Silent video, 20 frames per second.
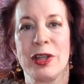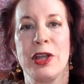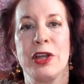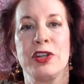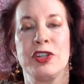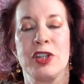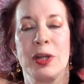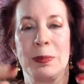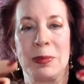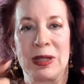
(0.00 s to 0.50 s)

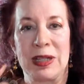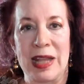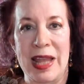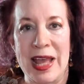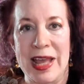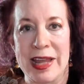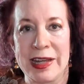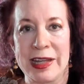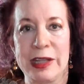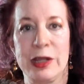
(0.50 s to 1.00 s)
to
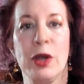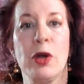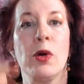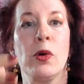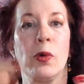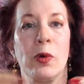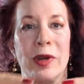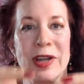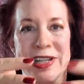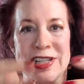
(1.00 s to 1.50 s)
planning
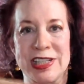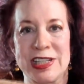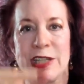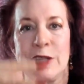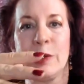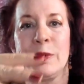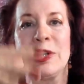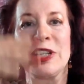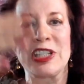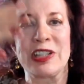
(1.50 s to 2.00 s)
or a
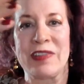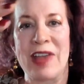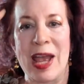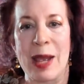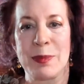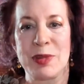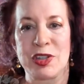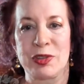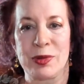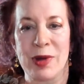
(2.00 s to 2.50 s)
series of
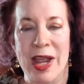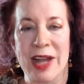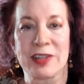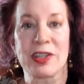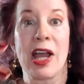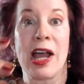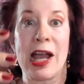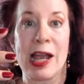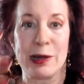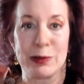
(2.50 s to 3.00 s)
abstract
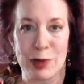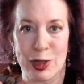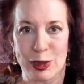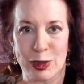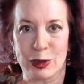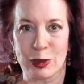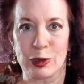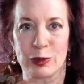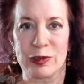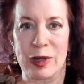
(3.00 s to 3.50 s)

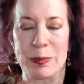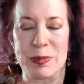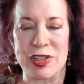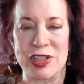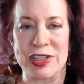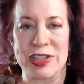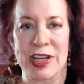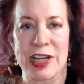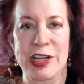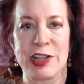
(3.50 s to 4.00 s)
hierarchical
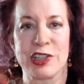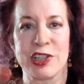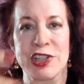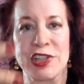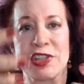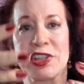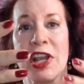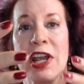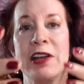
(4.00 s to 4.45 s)
representations